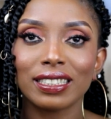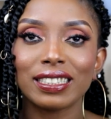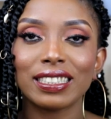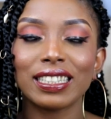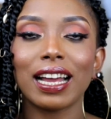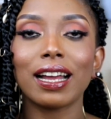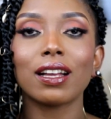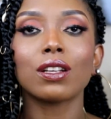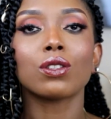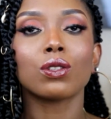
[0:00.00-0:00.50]
the
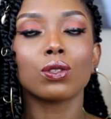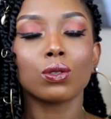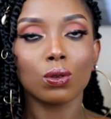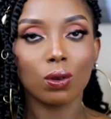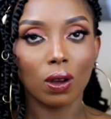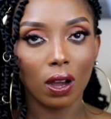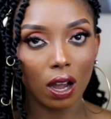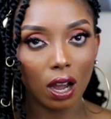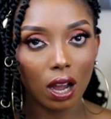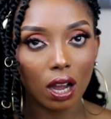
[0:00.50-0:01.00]
chance
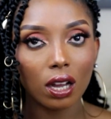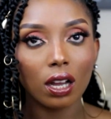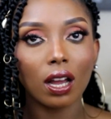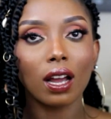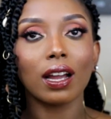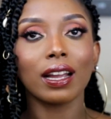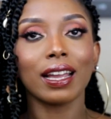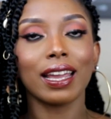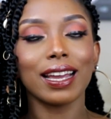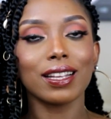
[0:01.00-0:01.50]
to
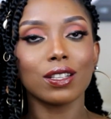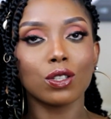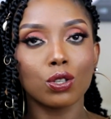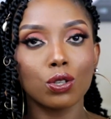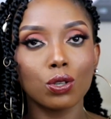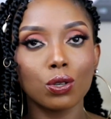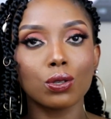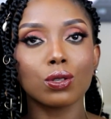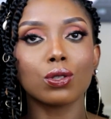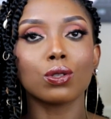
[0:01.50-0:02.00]

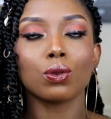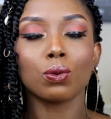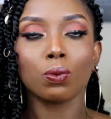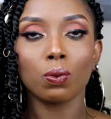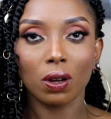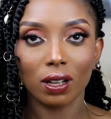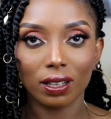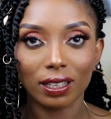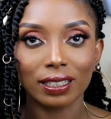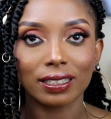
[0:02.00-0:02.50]
get used to
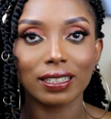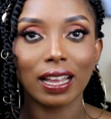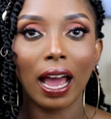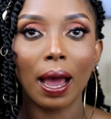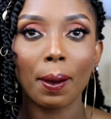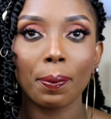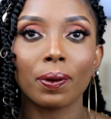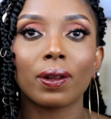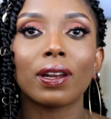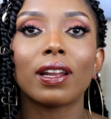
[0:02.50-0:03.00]
what is
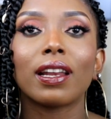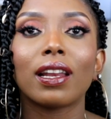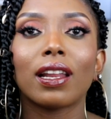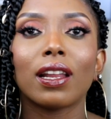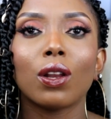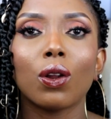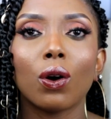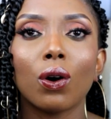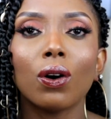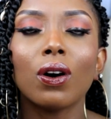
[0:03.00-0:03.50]

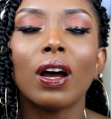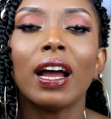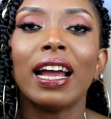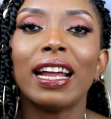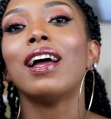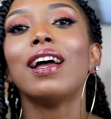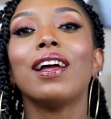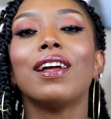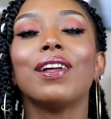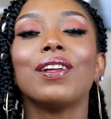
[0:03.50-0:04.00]
happening.
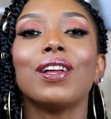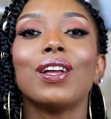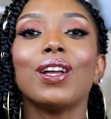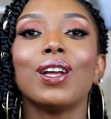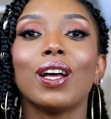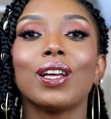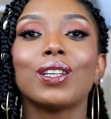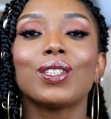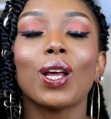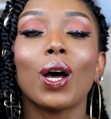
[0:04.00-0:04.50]

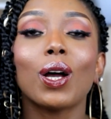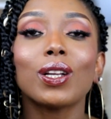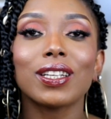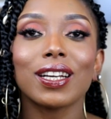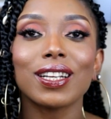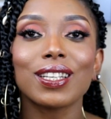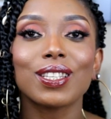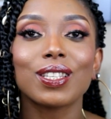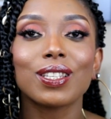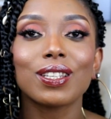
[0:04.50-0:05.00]
So
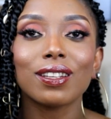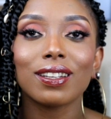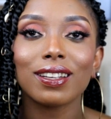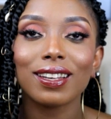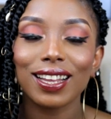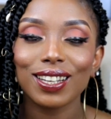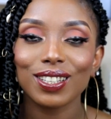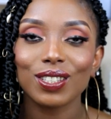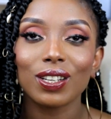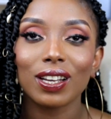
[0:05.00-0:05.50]
just to
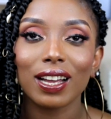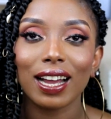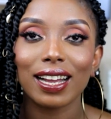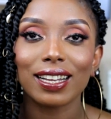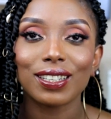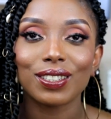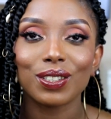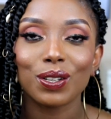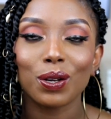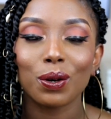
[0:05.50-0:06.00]
let you
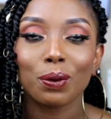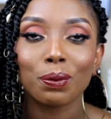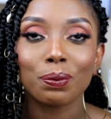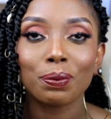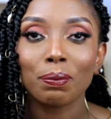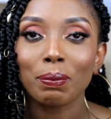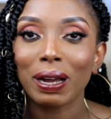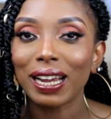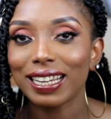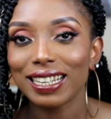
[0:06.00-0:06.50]
guys know,
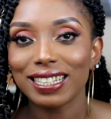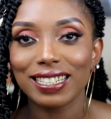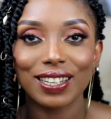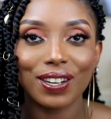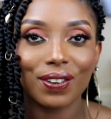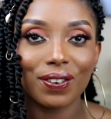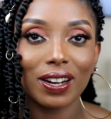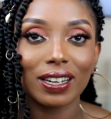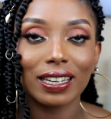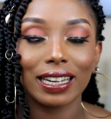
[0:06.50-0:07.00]
my kids
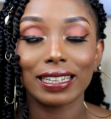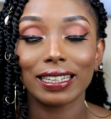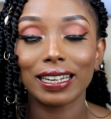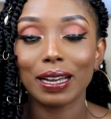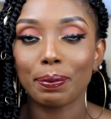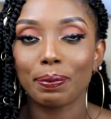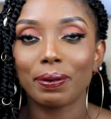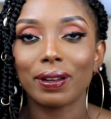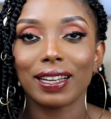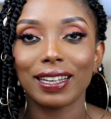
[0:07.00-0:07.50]
are around and
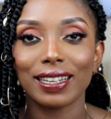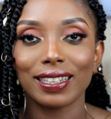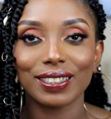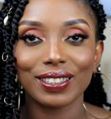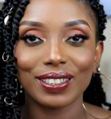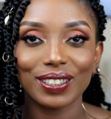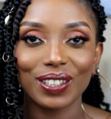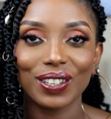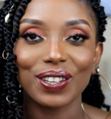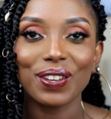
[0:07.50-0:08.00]
they're
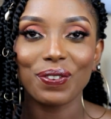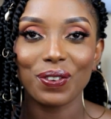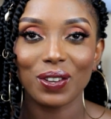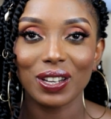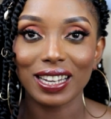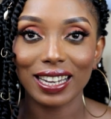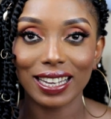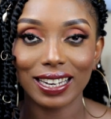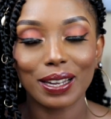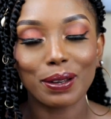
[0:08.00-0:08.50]
playing, so if you
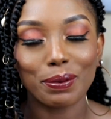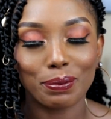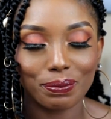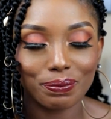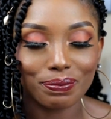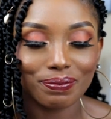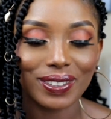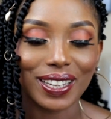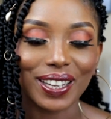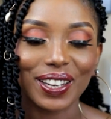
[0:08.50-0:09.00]
hear
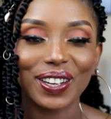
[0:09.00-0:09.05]
them,